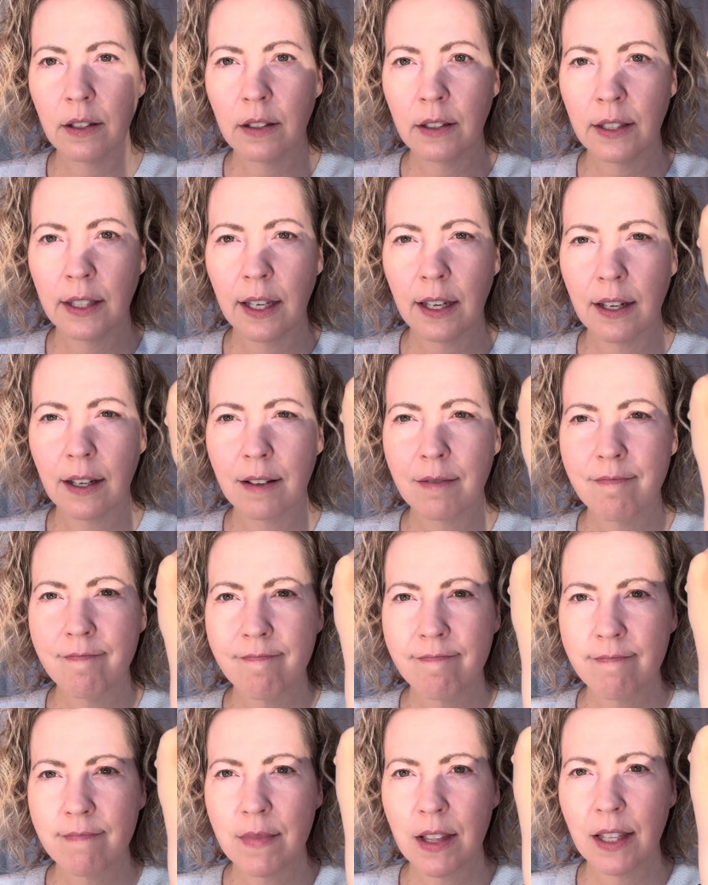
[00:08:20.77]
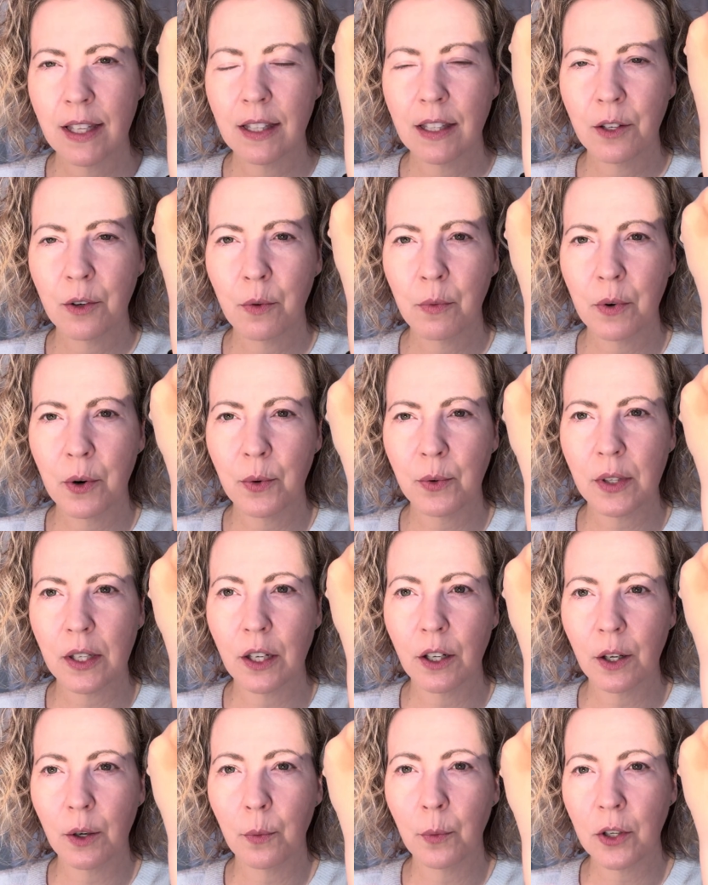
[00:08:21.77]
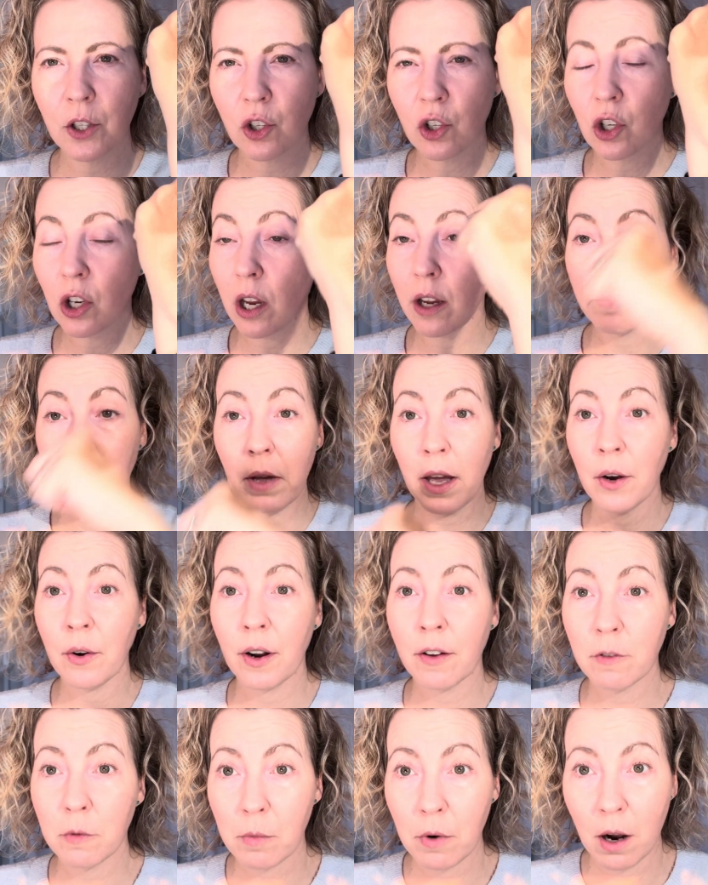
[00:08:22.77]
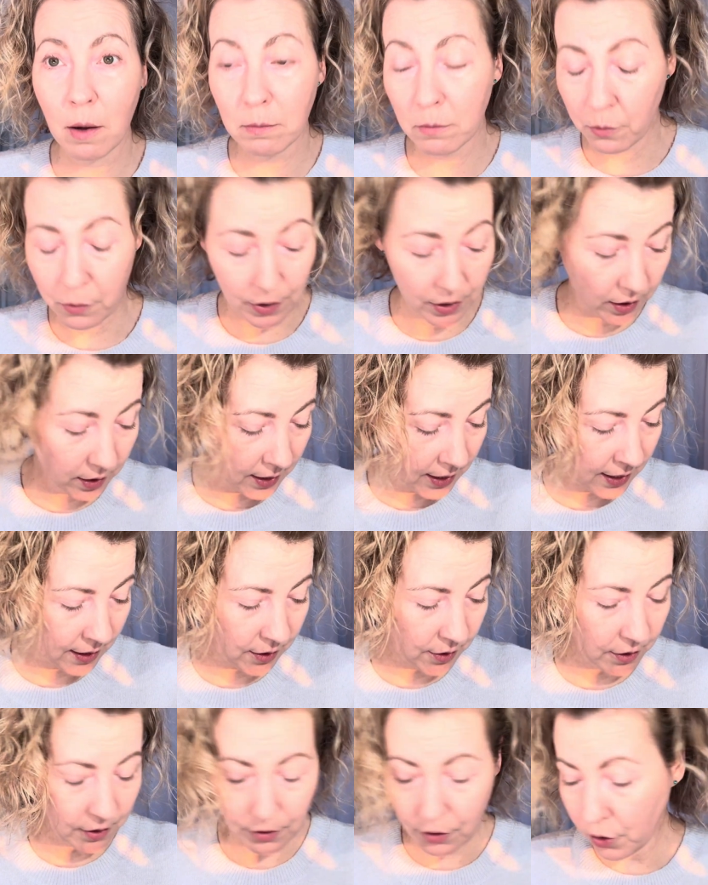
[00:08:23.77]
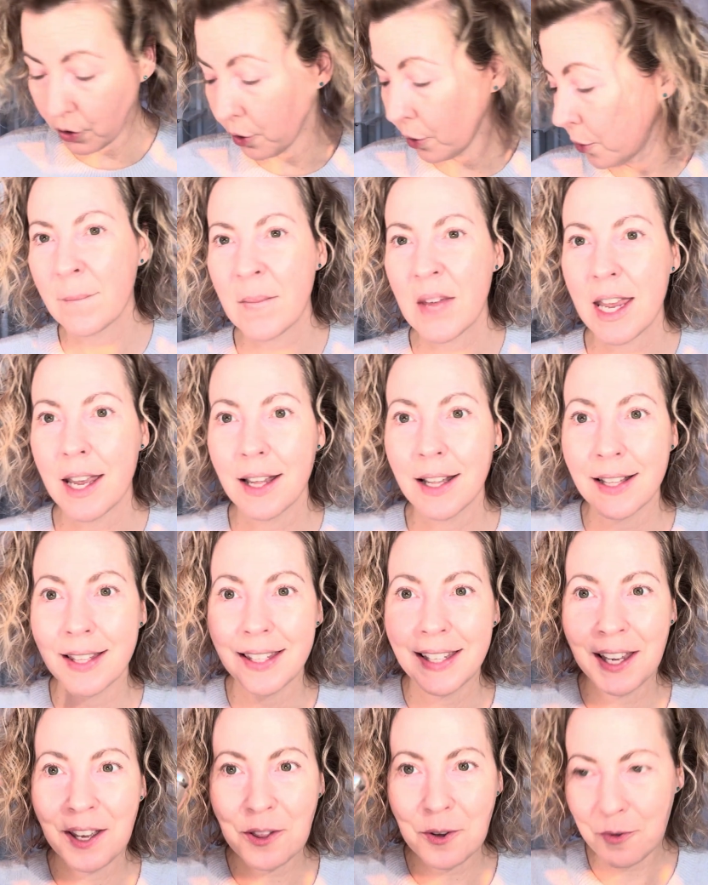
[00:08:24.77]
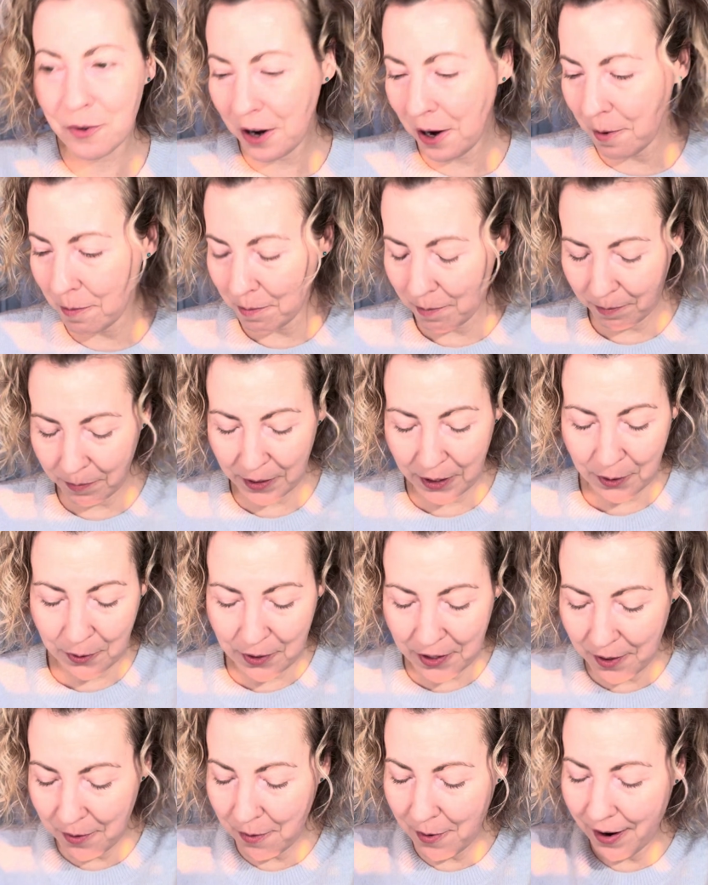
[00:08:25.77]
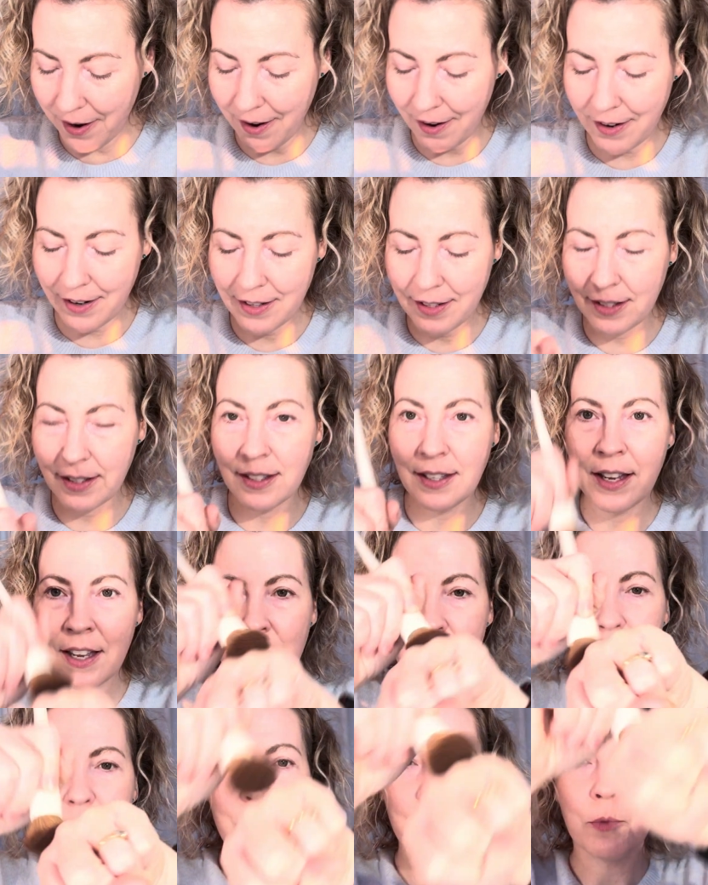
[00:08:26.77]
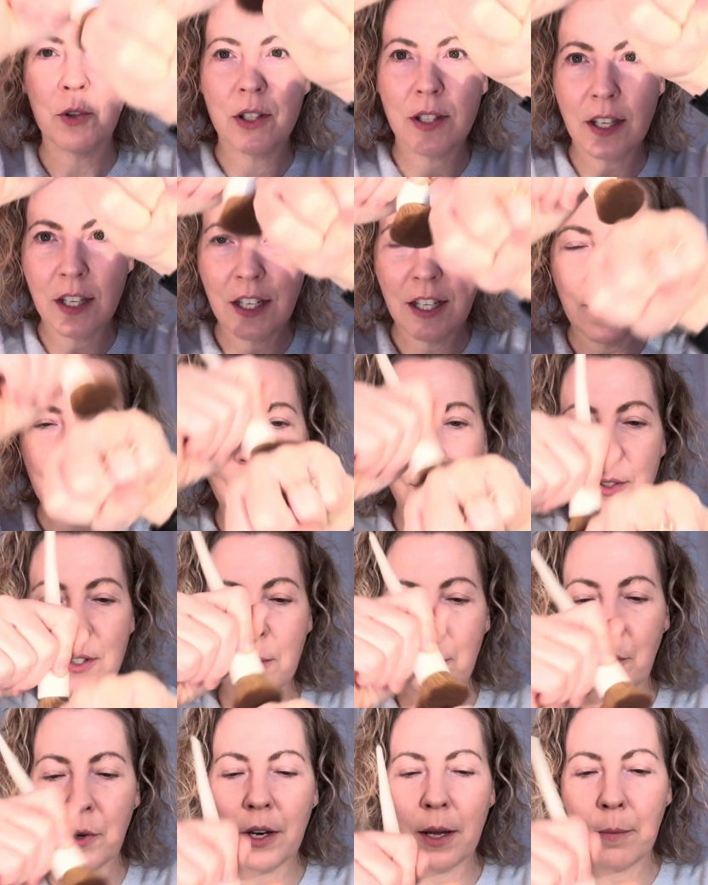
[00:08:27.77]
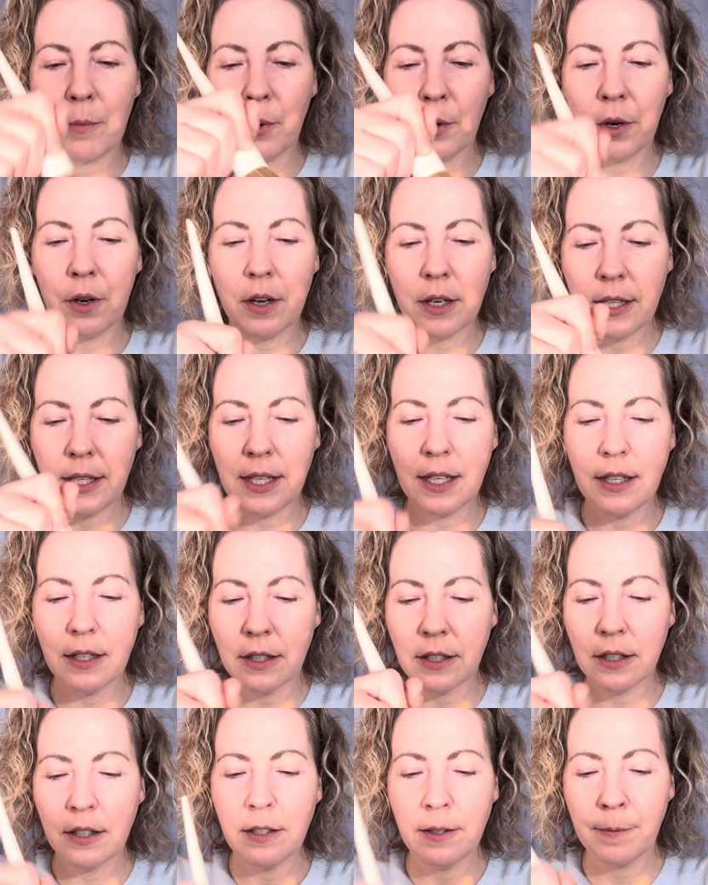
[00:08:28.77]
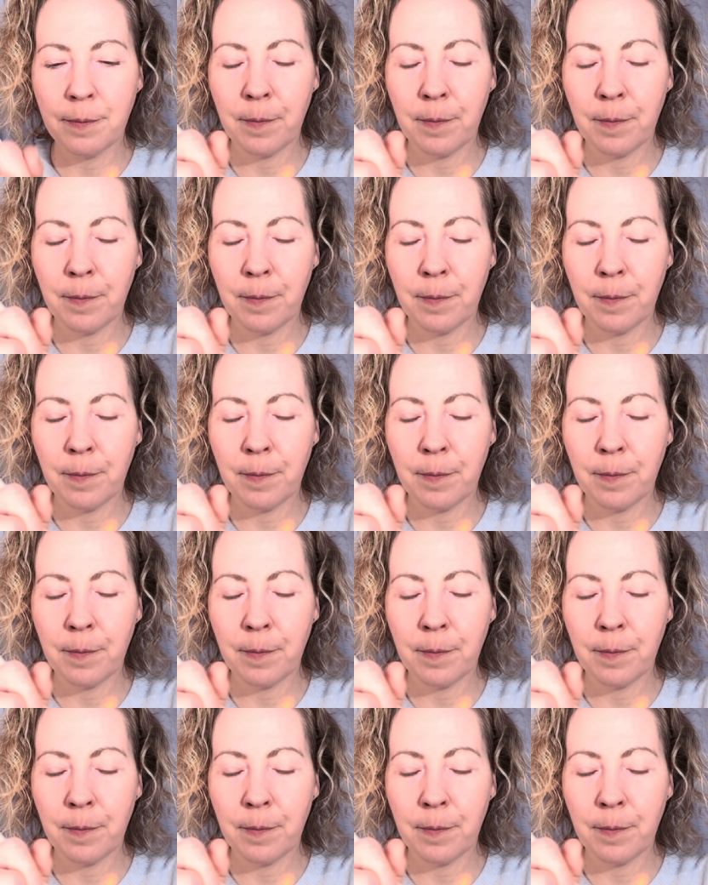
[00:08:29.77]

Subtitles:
yeah, it's a little rosier, which I don't have a problem with either. So let's see how the Rare Beauty wears. So I'm just gonna use up what I put on here